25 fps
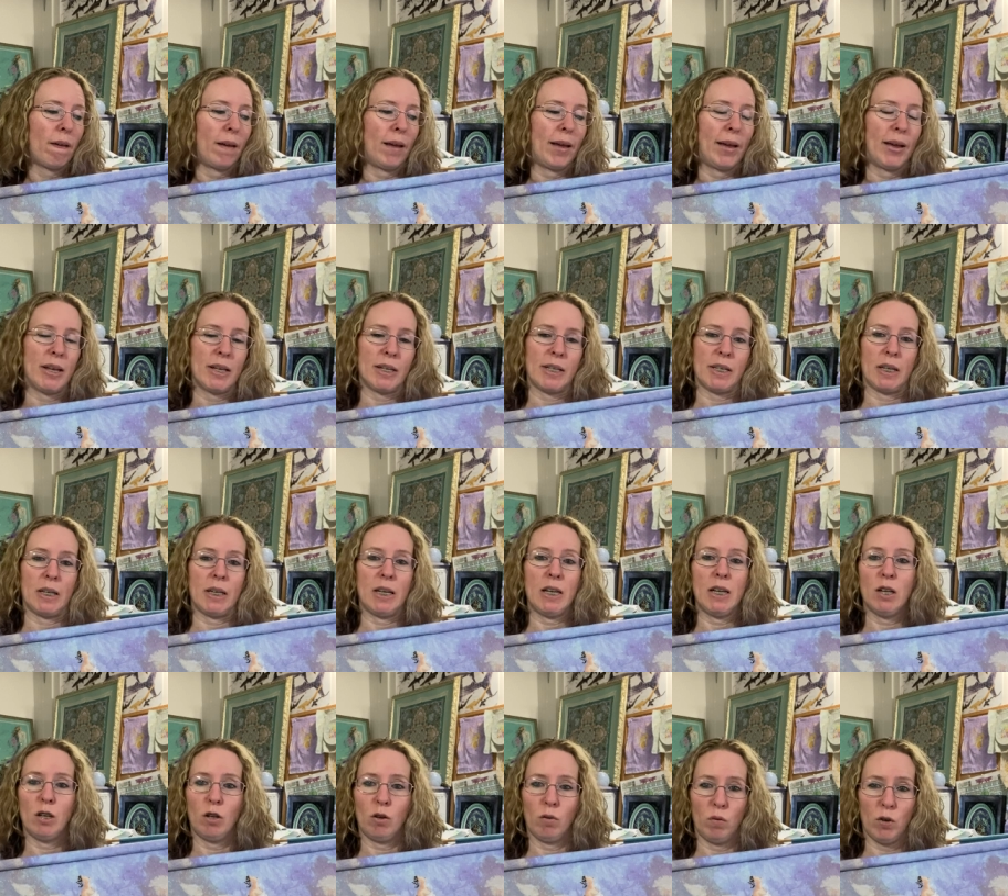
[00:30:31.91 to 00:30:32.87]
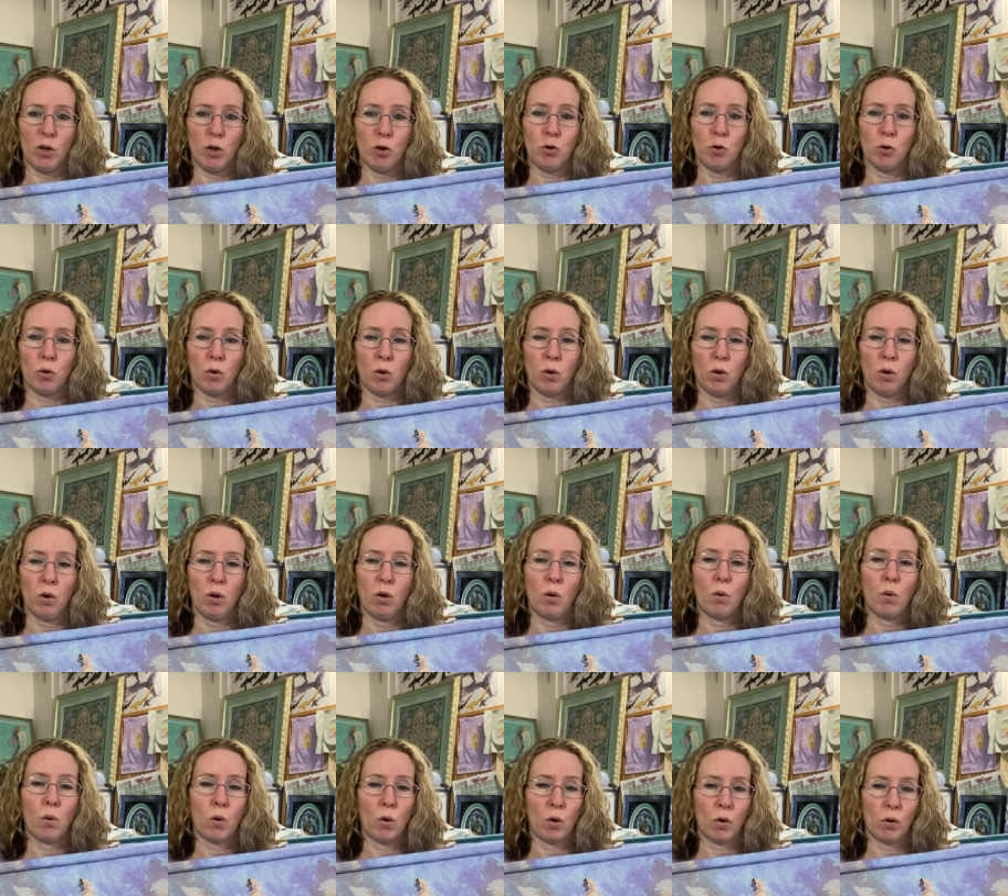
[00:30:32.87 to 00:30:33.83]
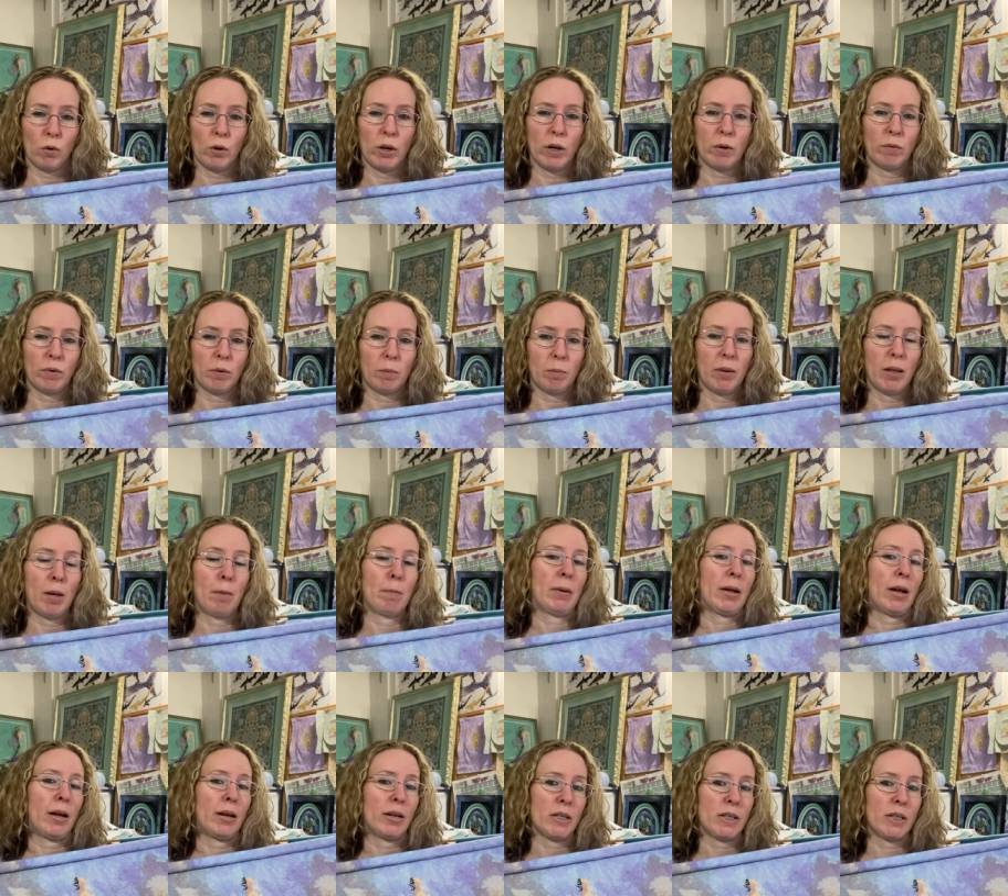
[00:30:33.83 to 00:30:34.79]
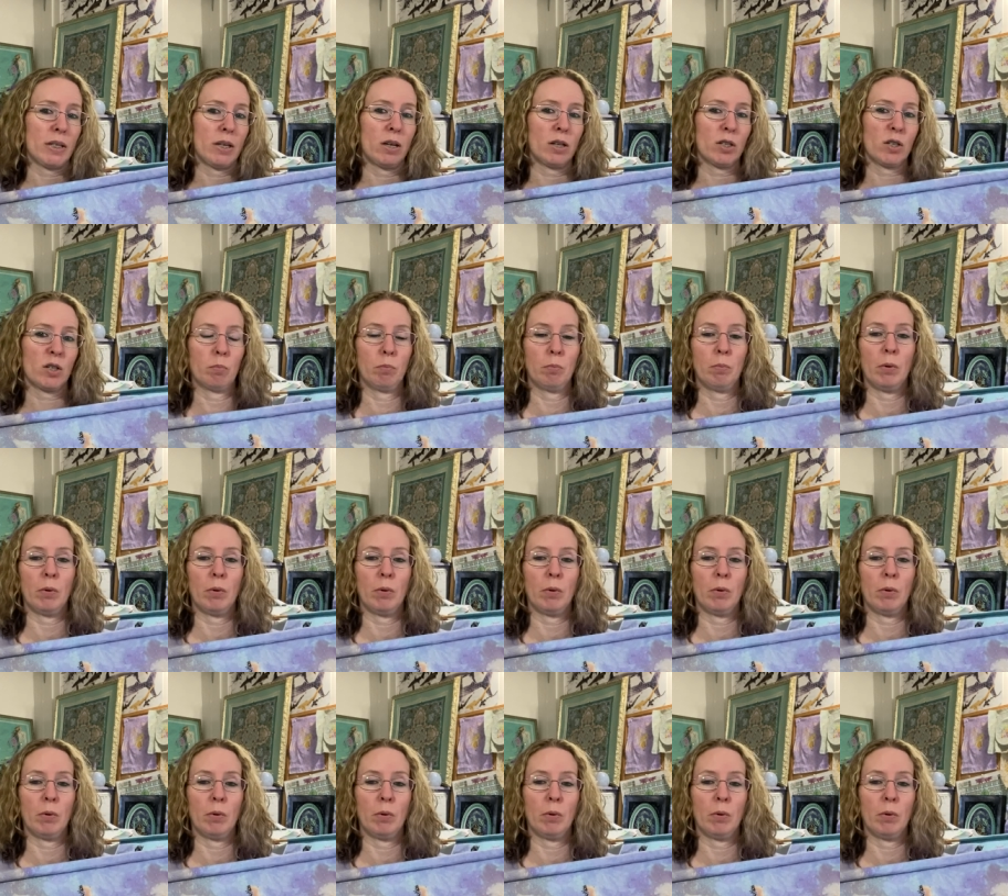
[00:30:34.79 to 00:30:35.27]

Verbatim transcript: As an individual, ordering from them kind of sucks,